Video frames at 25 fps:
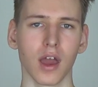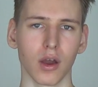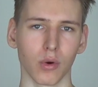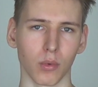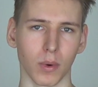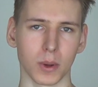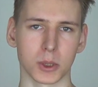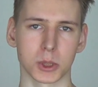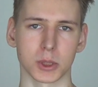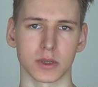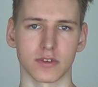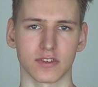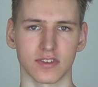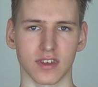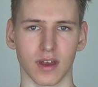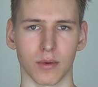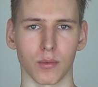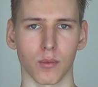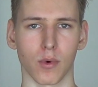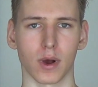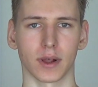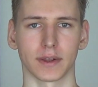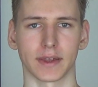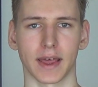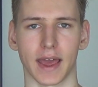which
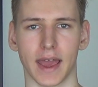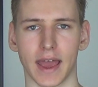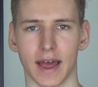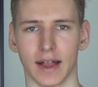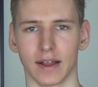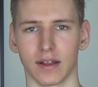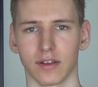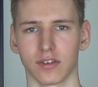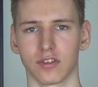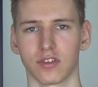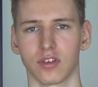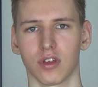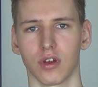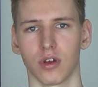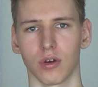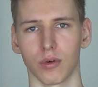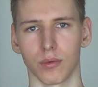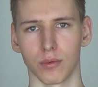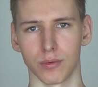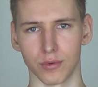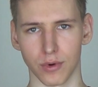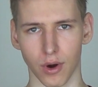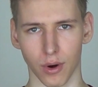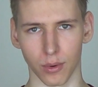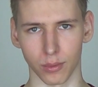someone else
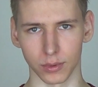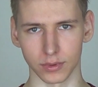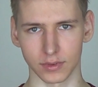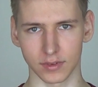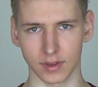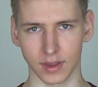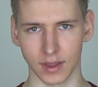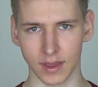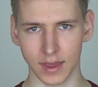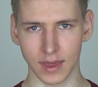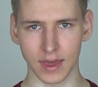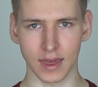wrote.